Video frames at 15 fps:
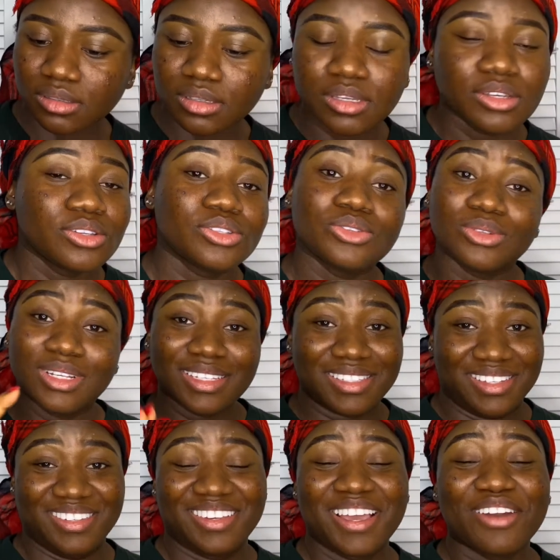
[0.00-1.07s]
So listen,
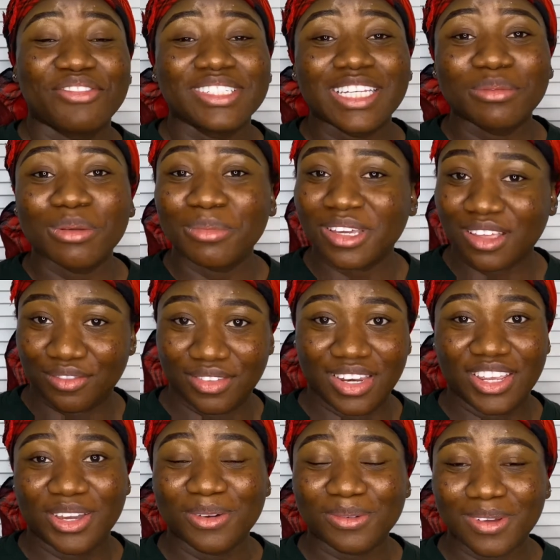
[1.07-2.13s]
every time I make a
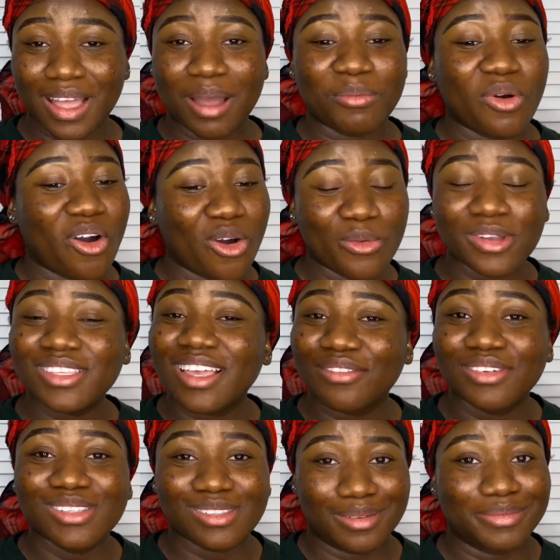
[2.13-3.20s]
video, I'm always having
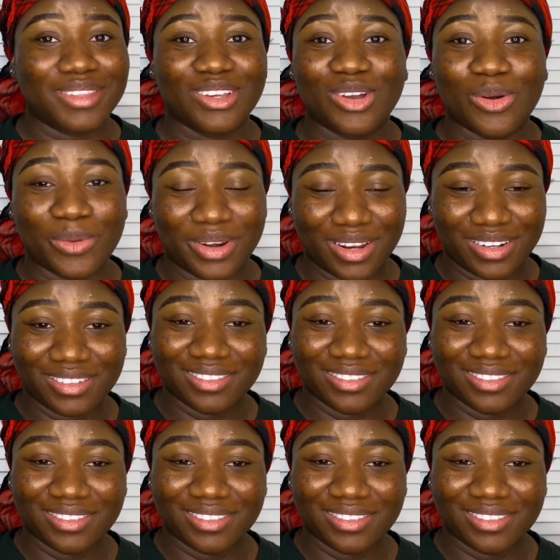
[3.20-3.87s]
something going on.